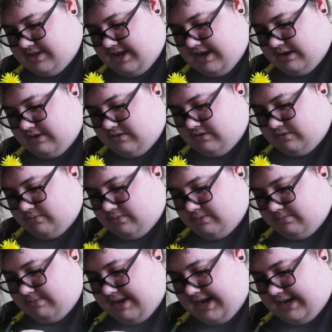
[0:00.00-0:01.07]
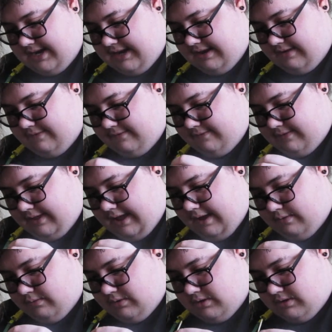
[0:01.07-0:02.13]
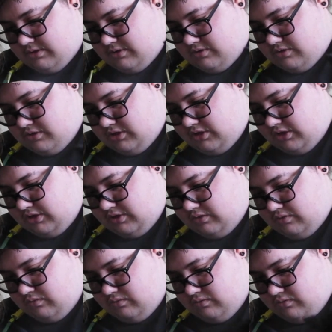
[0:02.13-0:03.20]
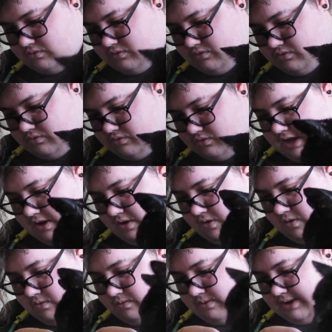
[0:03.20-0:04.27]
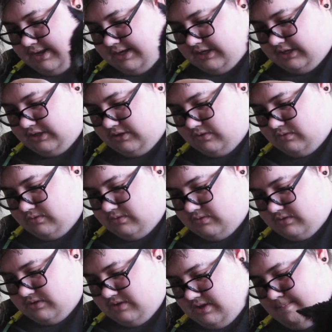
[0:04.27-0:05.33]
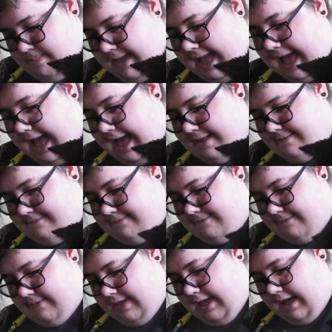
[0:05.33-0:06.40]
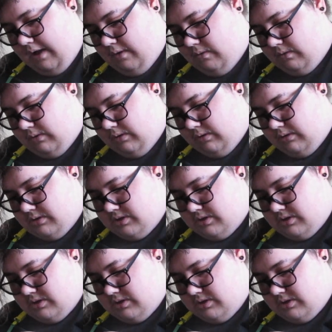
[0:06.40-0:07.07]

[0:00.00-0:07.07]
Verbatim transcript: out of the remaining flowers to use. I don't want to use bad flowers.